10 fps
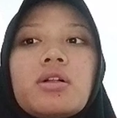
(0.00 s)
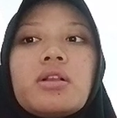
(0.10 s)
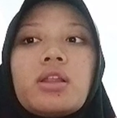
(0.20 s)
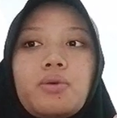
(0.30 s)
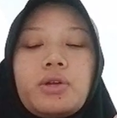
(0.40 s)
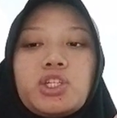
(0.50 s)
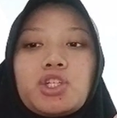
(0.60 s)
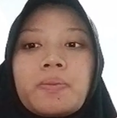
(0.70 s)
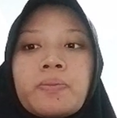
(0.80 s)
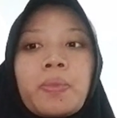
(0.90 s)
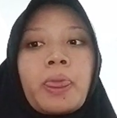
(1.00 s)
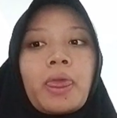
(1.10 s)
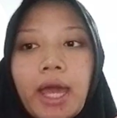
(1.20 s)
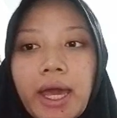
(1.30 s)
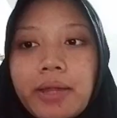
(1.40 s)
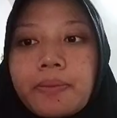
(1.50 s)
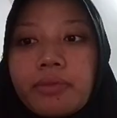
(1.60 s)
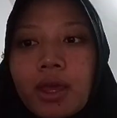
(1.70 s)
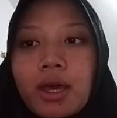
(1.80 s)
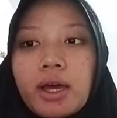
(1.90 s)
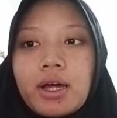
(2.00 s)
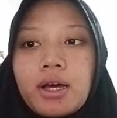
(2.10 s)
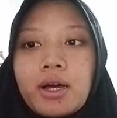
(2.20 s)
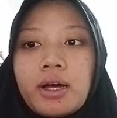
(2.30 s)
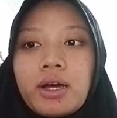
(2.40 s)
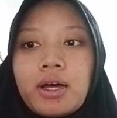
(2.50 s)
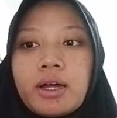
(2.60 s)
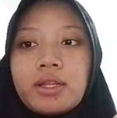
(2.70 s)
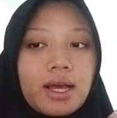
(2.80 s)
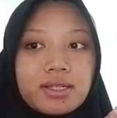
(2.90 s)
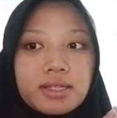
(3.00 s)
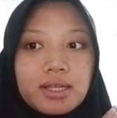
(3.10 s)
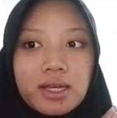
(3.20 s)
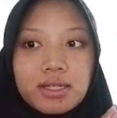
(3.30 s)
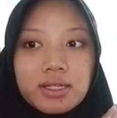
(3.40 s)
And the last is role